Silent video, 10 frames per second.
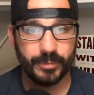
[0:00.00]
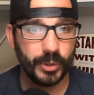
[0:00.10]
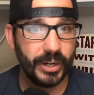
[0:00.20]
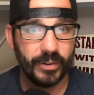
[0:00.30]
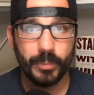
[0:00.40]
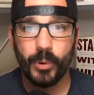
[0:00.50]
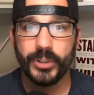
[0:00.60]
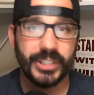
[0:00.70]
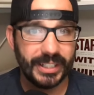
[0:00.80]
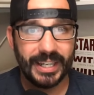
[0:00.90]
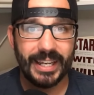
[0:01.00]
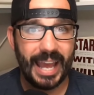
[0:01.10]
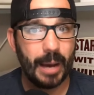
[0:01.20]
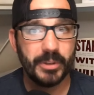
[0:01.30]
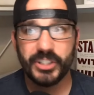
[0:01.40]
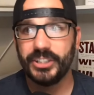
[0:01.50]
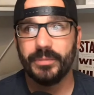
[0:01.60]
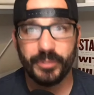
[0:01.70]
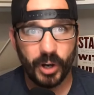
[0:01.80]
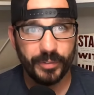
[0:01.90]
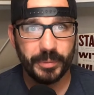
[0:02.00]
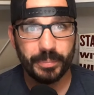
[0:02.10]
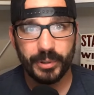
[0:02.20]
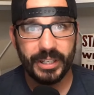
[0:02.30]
We're hearing reports again how much he's involved in